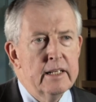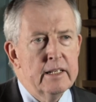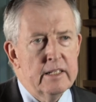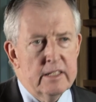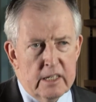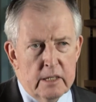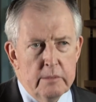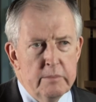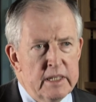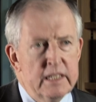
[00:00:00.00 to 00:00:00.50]
in
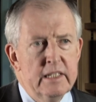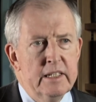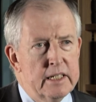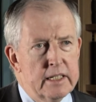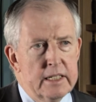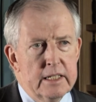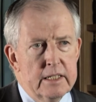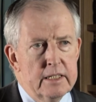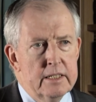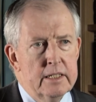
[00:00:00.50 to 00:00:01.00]

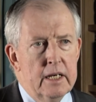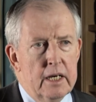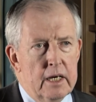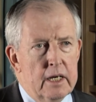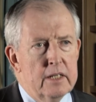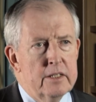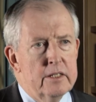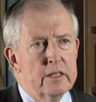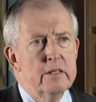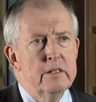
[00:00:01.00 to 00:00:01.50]
committees,
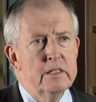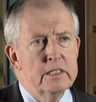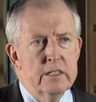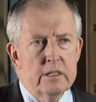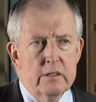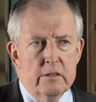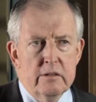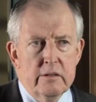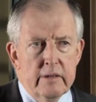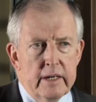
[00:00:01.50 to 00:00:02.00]
there is a
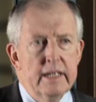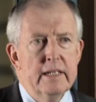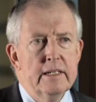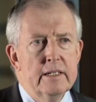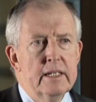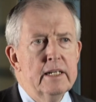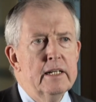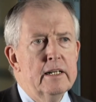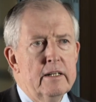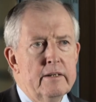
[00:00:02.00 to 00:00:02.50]
great
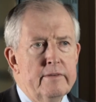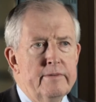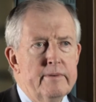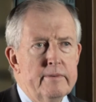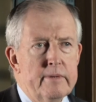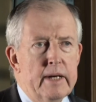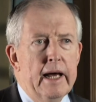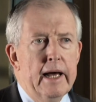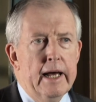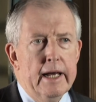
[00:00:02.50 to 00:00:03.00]
deal of
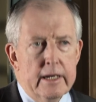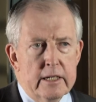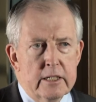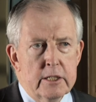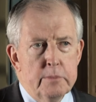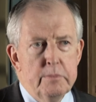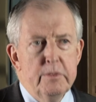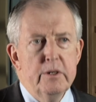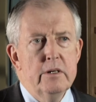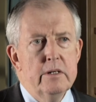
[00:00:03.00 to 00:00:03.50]

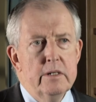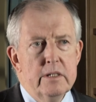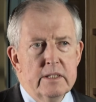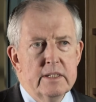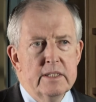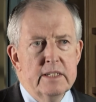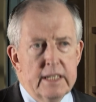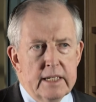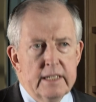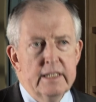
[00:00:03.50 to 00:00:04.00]

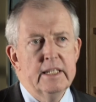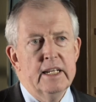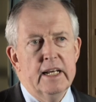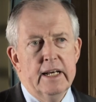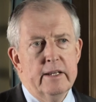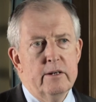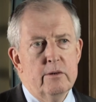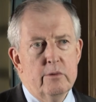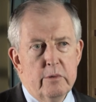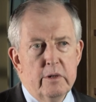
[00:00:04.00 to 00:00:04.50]
expert,
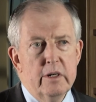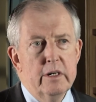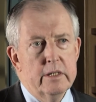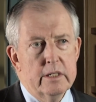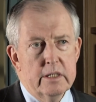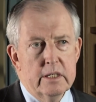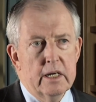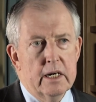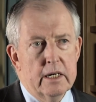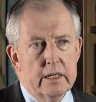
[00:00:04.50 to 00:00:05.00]
detailed
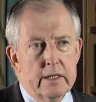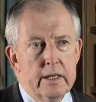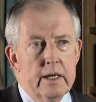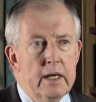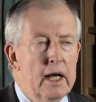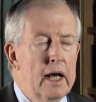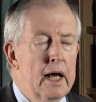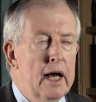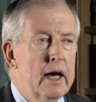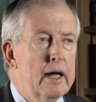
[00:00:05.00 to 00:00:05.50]
work done.
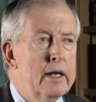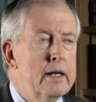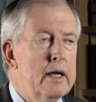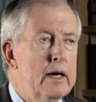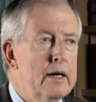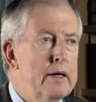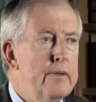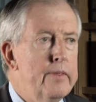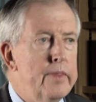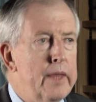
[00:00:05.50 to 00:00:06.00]
And
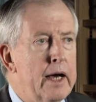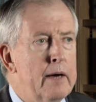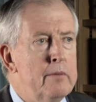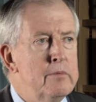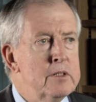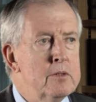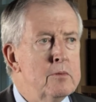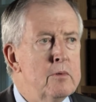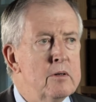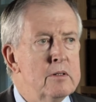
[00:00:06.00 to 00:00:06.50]
I
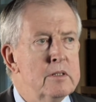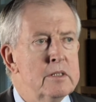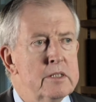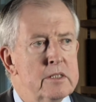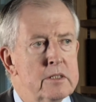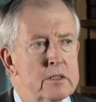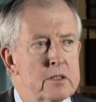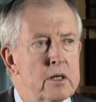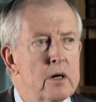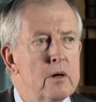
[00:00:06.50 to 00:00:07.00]
was
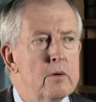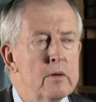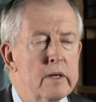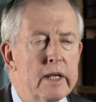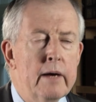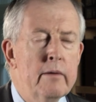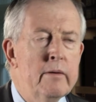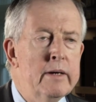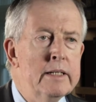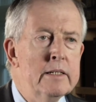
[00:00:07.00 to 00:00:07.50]
once told
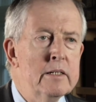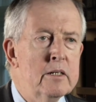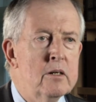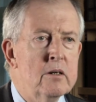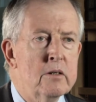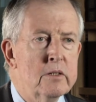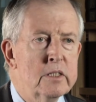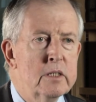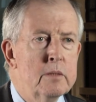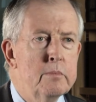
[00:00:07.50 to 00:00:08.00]
I went
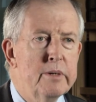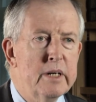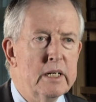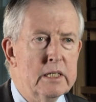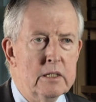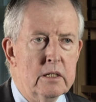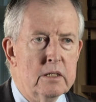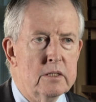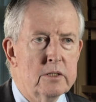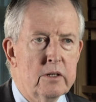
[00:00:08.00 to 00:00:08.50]
across to
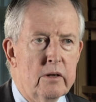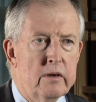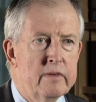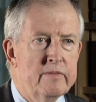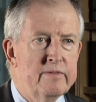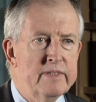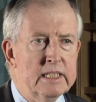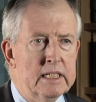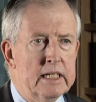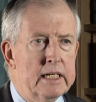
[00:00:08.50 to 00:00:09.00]
Brussels on a
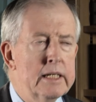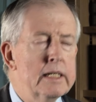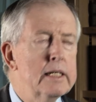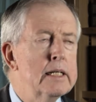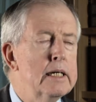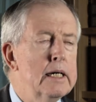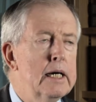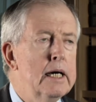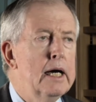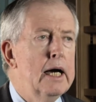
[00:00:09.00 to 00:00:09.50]
visit
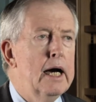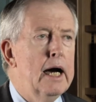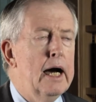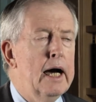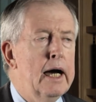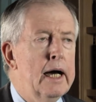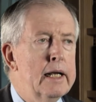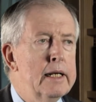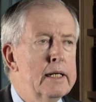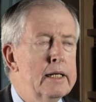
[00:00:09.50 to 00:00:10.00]

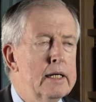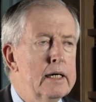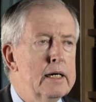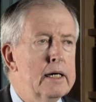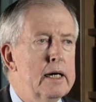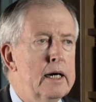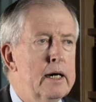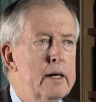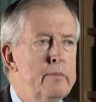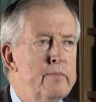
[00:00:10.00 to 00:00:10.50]
and
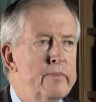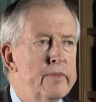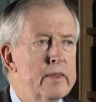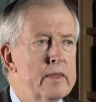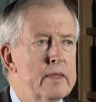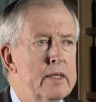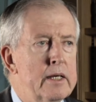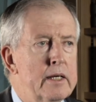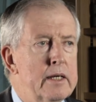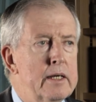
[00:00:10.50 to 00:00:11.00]
um,
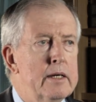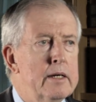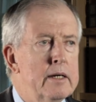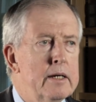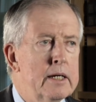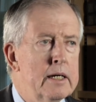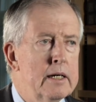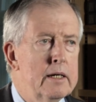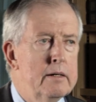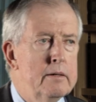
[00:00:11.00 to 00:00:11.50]
the
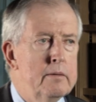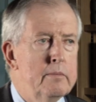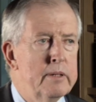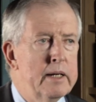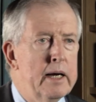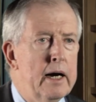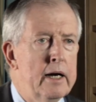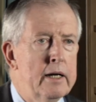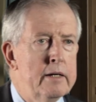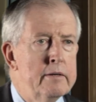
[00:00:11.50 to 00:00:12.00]

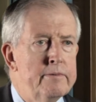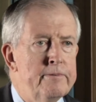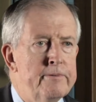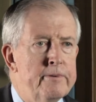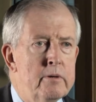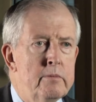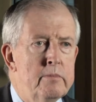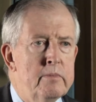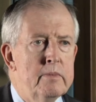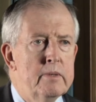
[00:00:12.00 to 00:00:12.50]
guy
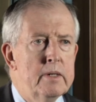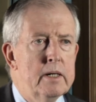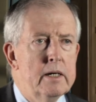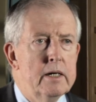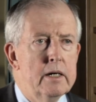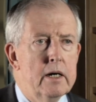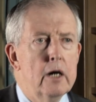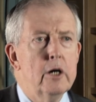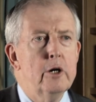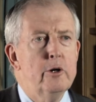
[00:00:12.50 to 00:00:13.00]
from
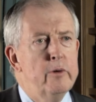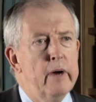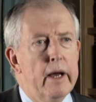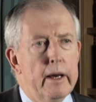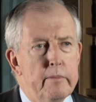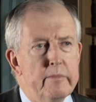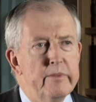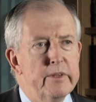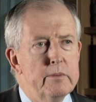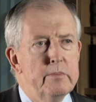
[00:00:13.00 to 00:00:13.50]

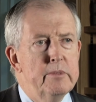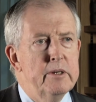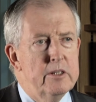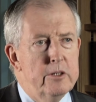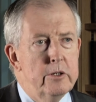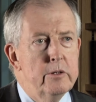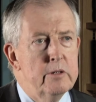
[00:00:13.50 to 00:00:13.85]
UKRep, the